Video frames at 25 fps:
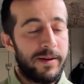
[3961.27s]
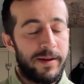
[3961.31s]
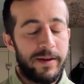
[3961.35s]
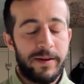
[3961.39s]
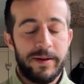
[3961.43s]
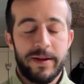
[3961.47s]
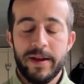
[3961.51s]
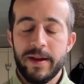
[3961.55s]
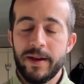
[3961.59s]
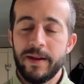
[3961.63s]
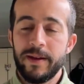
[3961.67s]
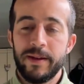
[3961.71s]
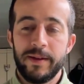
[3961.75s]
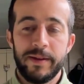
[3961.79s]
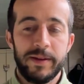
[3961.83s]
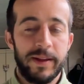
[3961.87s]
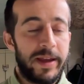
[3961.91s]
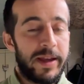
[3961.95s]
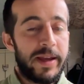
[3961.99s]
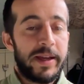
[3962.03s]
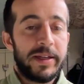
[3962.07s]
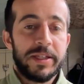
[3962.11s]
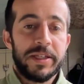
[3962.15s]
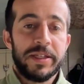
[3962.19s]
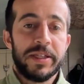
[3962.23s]
Oh yeah,
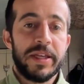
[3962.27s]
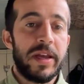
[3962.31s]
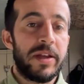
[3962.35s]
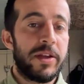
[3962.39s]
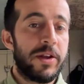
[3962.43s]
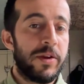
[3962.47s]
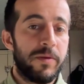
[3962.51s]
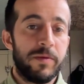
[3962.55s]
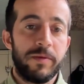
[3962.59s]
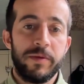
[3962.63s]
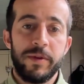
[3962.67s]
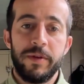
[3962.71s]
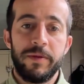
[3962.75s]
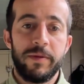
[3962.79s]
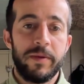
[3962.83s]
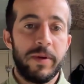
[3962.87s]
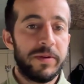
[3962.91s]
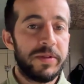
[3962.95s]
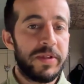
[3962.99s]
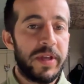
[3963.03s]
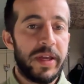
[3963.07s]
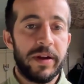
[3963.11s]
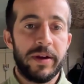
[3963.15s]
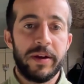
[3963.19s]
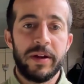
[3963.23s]
like I just said, your
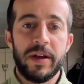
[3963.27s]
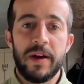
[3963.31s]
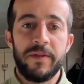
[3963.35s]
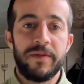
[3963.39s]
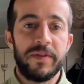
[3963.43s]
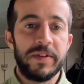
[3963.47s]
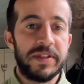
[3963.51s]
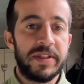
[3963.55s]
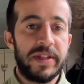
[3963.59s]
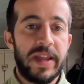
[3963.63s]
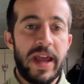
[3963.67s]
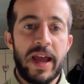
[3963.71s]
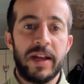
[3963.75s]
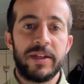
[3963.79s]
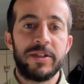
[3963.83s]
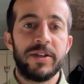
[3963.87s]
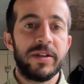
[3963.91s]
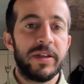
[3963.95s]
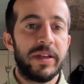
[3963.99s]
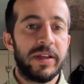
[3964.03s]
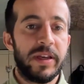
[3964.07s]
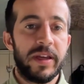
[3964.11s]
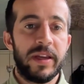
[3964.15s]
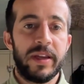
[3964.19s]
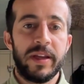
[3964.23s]
rotator cuff is
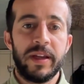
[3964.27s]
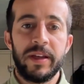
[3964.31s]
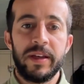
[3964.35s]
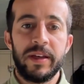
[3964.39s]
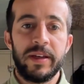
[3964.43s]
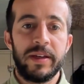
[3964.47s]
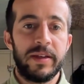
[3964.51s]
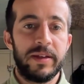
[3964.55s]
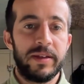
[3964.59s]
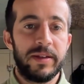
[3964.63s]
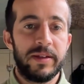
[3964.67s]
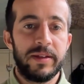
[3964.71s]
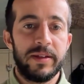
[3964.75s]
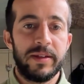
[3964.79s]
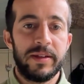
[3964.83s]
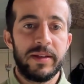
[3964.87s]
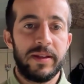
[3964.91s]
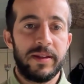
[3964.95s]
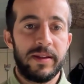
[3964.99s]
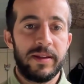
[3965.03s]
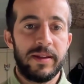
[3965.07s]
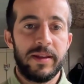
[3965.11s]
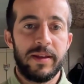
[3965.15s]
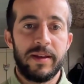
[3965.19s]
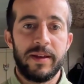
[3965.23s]
naturally getting
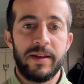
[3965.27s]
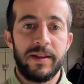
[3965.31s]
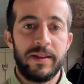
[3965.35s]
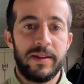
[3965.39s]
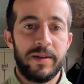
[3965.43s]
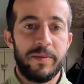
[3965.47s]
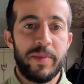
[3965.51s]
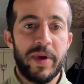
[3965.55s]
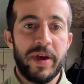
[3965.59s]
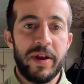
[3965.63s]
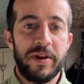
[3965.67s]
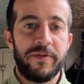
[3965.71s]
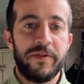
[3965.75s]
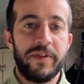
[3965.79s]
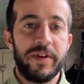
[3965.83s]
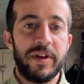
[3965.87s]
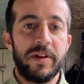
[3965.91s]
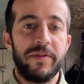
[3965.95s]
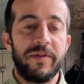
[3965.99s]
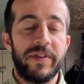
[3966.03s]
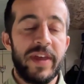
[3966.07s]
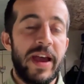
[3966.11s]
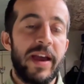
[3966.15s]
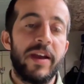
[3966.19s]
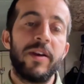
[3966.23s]
the benefit
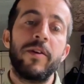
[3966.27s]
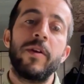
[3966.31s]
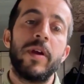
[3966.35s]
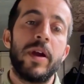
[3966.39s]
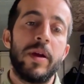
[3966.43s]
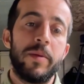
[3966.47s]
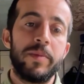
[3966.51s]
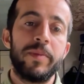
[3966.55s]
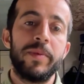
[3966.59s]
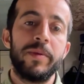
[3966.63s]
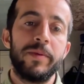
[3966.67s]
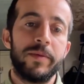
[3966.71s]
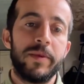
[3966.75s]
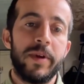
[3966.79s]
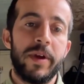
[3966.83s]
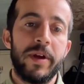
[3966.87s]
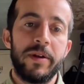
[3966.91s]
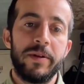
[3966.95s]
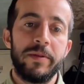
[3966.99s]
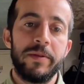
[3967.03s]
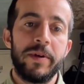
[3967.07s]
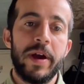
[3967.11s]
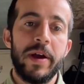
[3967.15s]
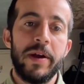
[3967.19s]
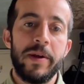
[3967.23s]
of that grip right
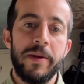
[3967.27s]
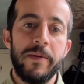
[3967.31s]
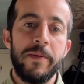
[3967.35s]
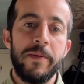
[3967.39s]
away.